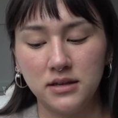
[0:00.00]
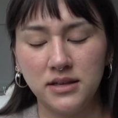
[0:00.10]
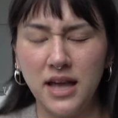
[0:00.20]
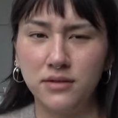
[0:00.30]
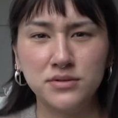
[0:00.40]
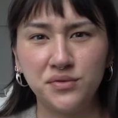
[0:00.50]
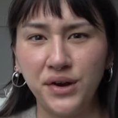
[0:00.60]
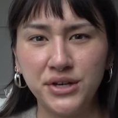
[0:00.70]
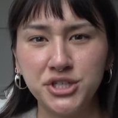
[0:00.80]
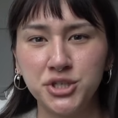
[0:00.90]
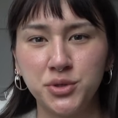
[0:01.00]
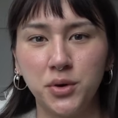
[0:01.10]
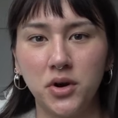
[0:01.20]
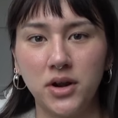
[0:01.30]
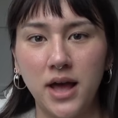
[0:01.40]
yeah, it was very
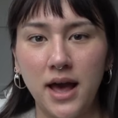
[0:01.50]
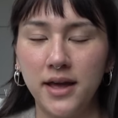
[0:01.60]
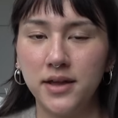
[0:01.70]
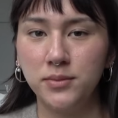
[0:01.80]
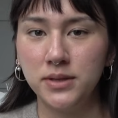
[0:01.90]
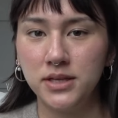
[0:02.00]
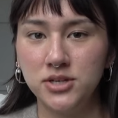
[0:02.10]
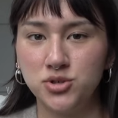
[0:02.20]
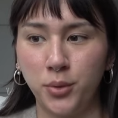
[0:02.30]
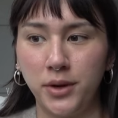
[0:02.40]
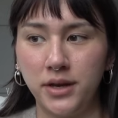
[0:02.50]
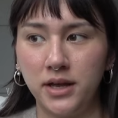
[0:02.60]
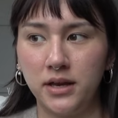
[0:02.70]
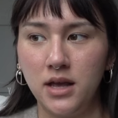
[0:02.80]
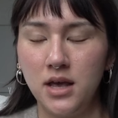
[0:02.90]
short. I really enjoyed
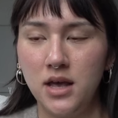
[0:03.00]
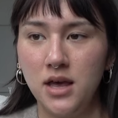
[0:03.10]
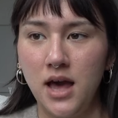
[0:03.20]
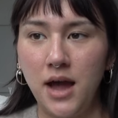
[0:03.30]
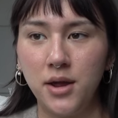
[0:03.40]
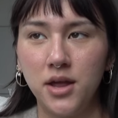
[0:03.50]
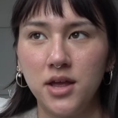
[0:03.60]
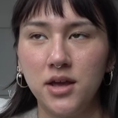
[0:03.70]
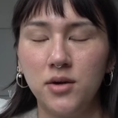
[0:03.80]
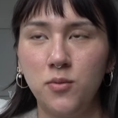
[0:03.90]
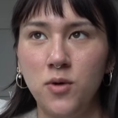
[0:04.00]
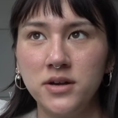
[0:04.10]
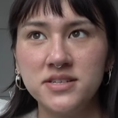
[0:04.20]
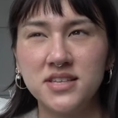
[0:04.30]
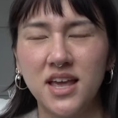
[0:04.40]
it. I
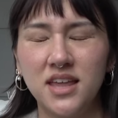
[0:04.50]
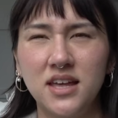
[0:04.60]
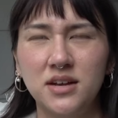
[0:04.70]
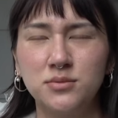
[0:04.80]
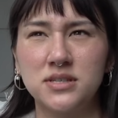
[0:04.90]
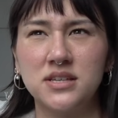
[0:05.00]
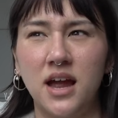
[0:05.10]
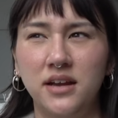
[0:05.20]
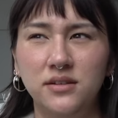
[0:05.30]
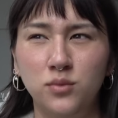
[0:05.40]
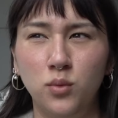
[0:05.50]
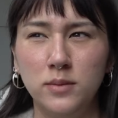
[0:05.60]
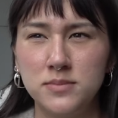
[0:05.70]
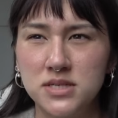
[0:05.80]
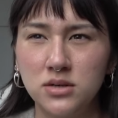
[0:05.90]
want to say that it was kind of
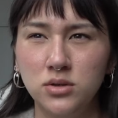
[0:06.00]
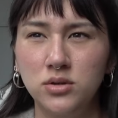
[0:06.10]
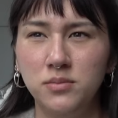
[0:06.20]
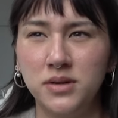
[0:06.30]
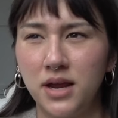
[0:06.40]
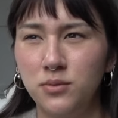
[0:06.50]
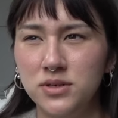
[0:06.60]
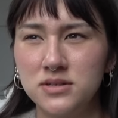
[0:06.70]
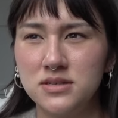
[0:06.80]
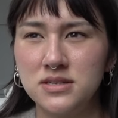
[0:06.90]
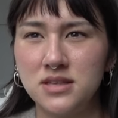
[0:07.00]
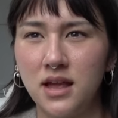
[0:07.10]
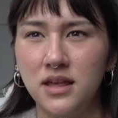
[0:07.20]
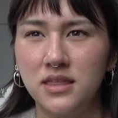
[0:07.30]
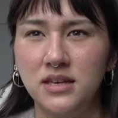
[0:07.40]
whimsical, but I wouldn't
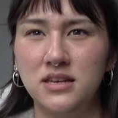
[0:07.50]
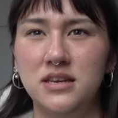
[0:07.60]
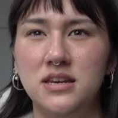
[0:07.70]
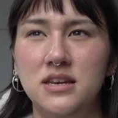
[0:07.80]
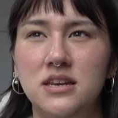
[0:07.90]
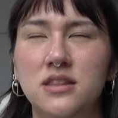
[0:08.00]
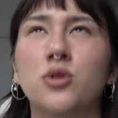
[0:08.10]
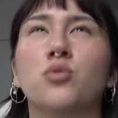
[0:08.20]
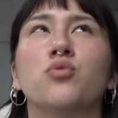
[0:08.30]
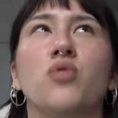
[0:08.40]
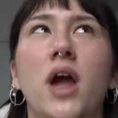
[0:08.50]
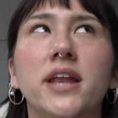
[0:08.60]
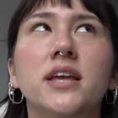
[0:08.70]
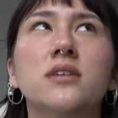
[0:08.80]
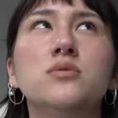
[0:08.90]
say the the
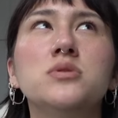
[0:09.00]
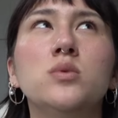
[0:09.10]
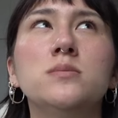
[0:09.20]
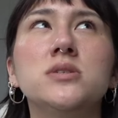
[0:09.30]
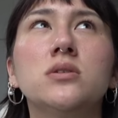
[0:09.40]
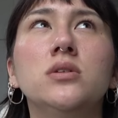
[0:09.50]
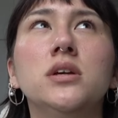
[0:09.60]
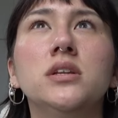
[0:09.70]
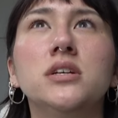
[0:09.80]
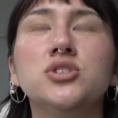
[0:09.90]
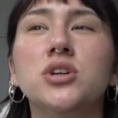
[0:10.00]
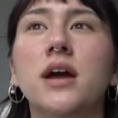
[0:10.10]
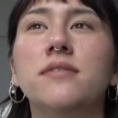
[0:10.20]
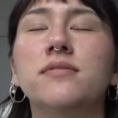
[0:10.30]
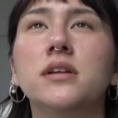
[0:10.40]
writing was whimsical in nature.
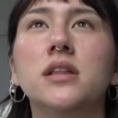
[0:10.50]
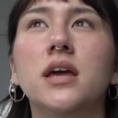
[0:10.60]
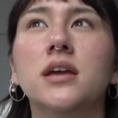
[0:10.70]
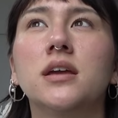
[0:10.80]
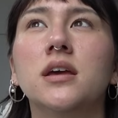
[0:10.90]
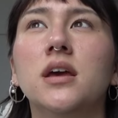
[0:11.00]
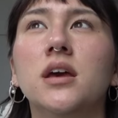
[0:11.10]
I feel like